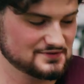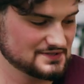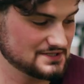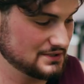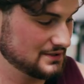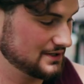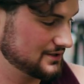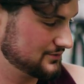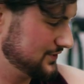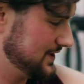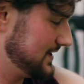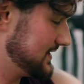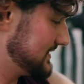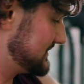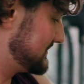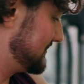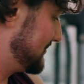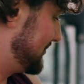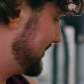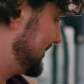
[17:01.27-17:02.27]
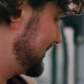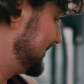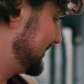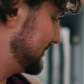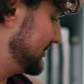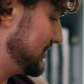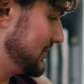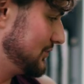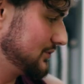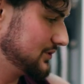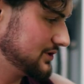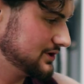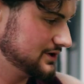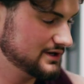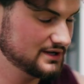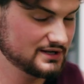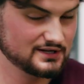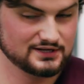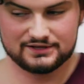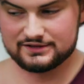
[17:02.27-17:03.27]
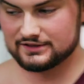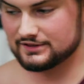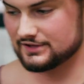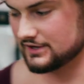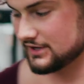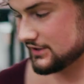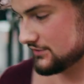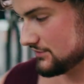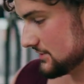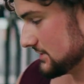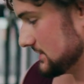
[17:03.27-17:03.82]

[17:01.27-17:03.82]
So I raised one and lowered the other,